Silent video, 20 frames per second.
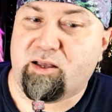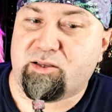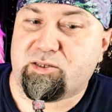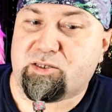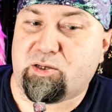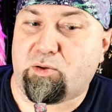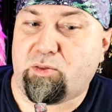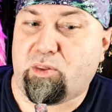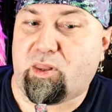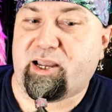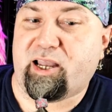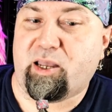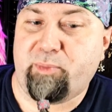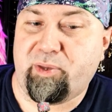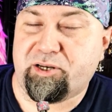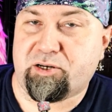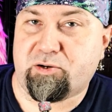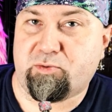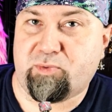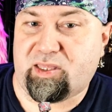So, like I
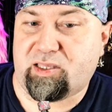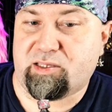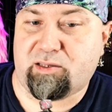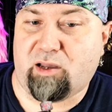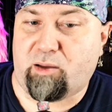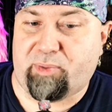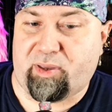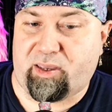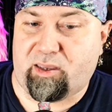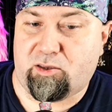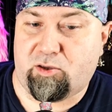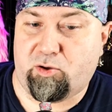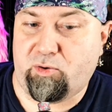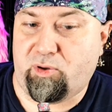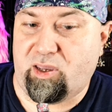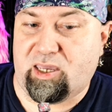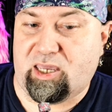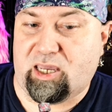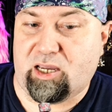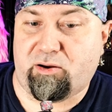mentioned with the zombie, you
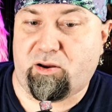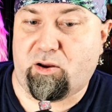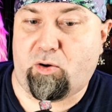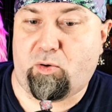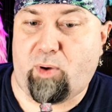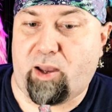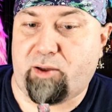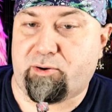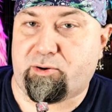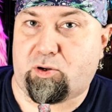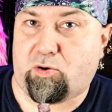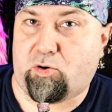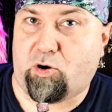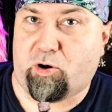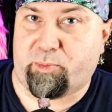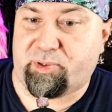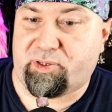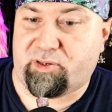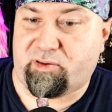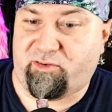can carry around a
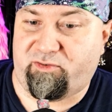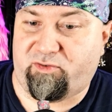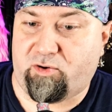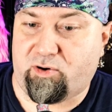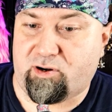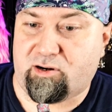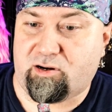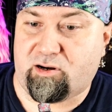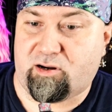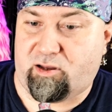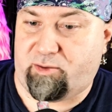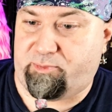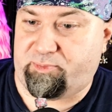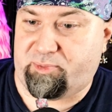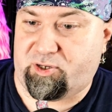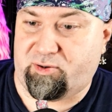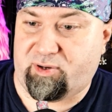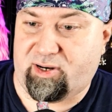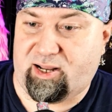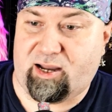corpse for
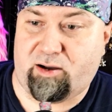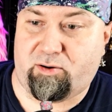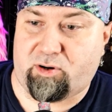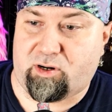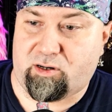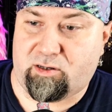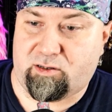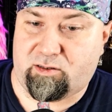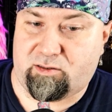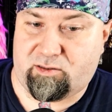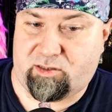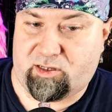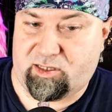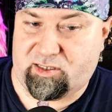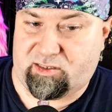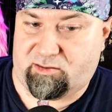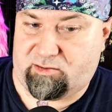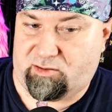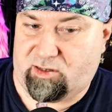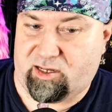up to an hour,
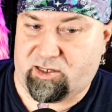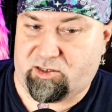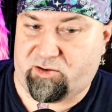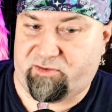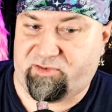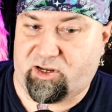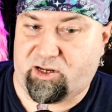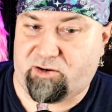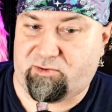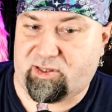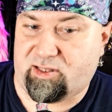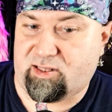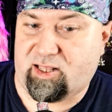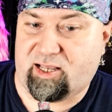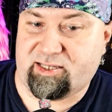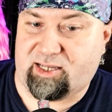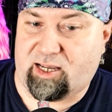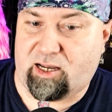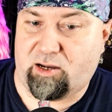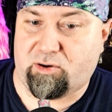because it has to have died within the
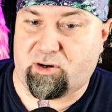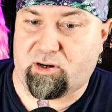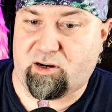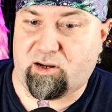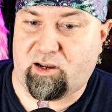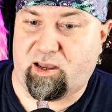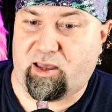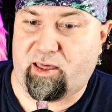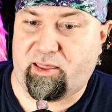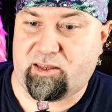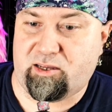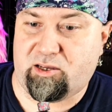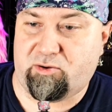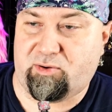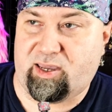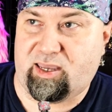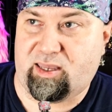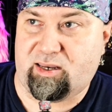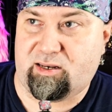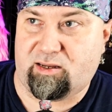last hour, and then
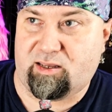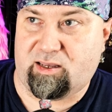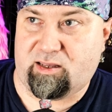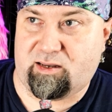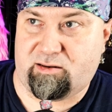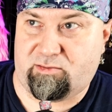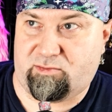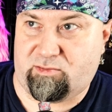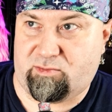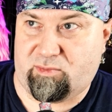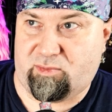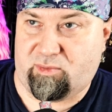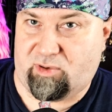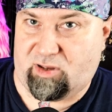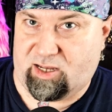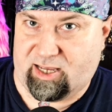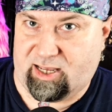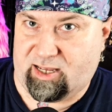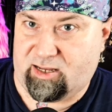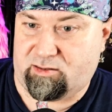you eat it
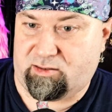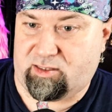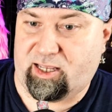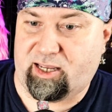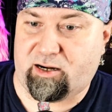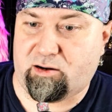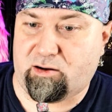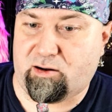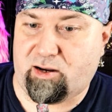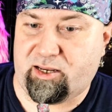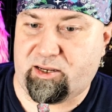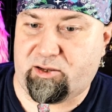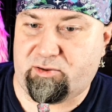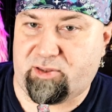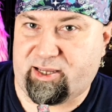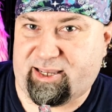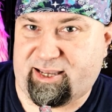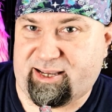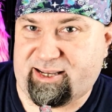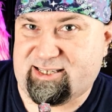again later, and you,
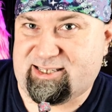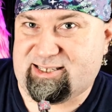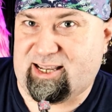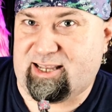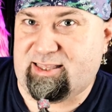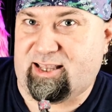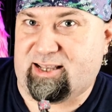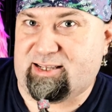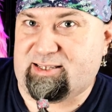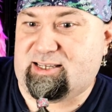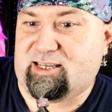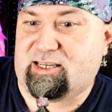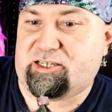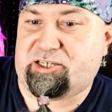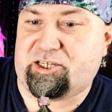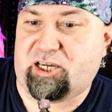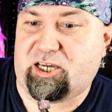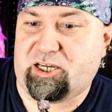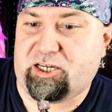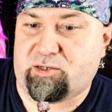like, extend that
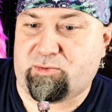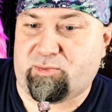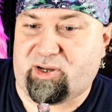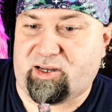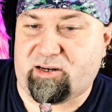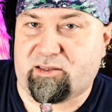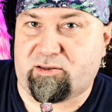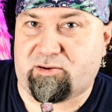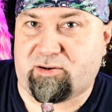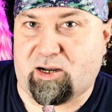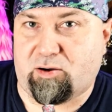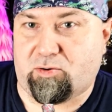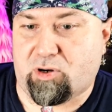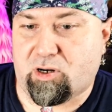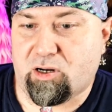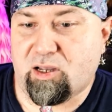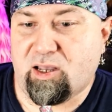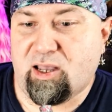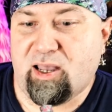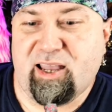satiation by another
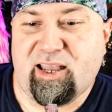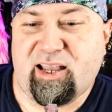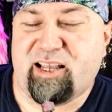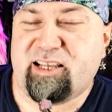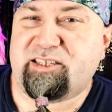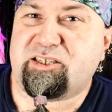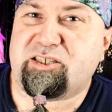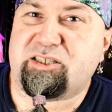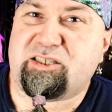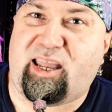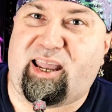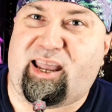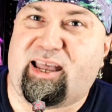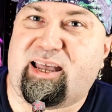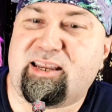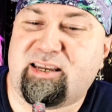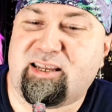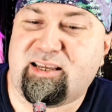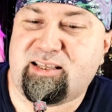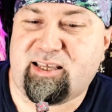hour. It's just a
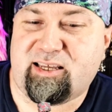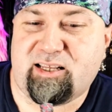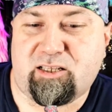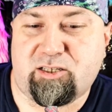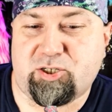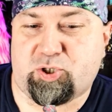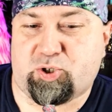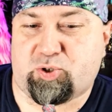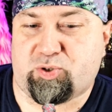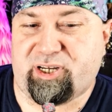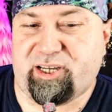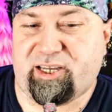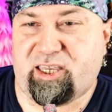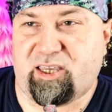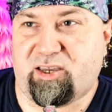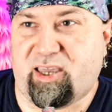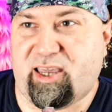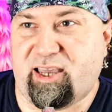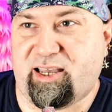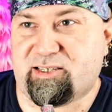handy little trick.
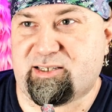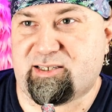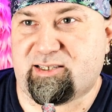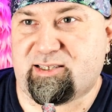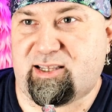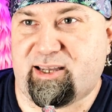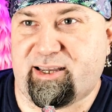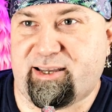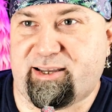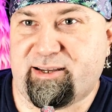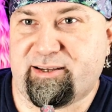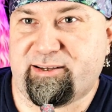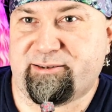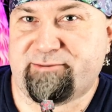You can't just, like...